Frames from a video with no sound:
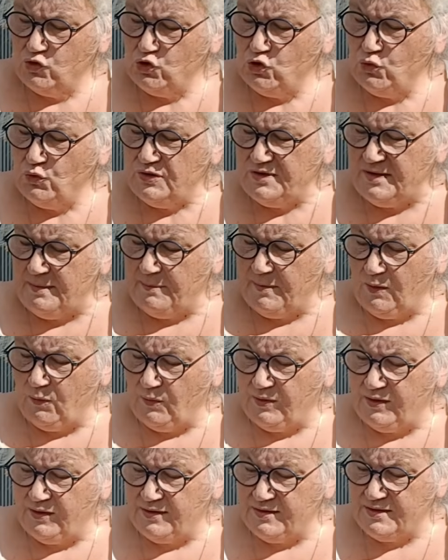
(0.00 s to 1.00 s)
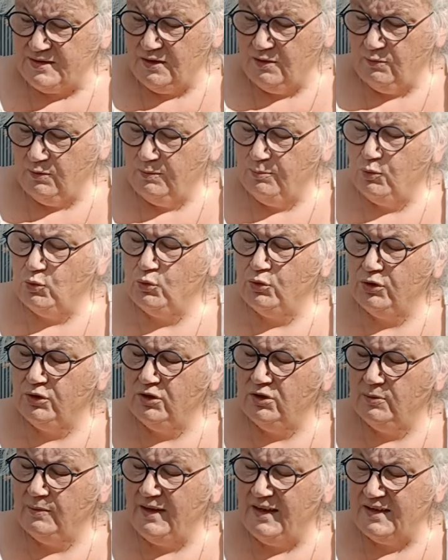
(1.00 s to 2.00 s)
do something with it. So we bought a
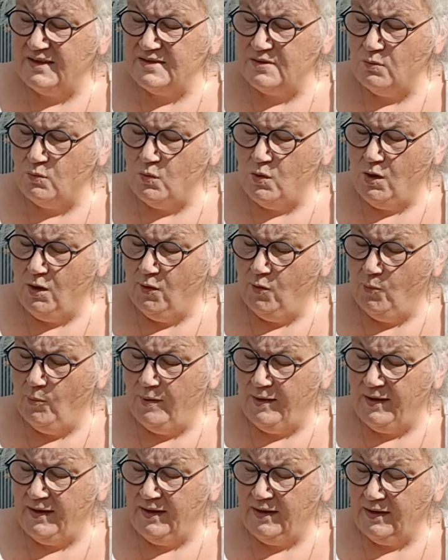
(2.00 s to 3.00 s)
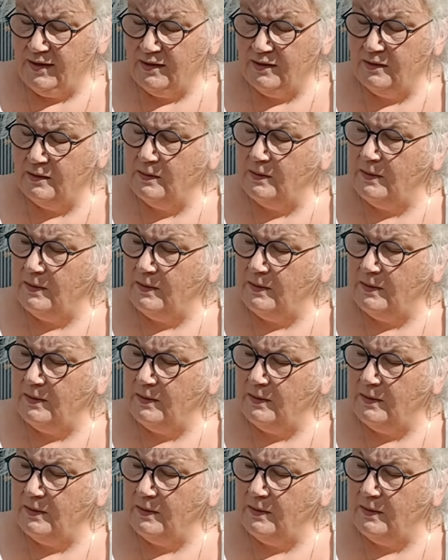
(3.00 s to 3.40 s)
new axe a while back.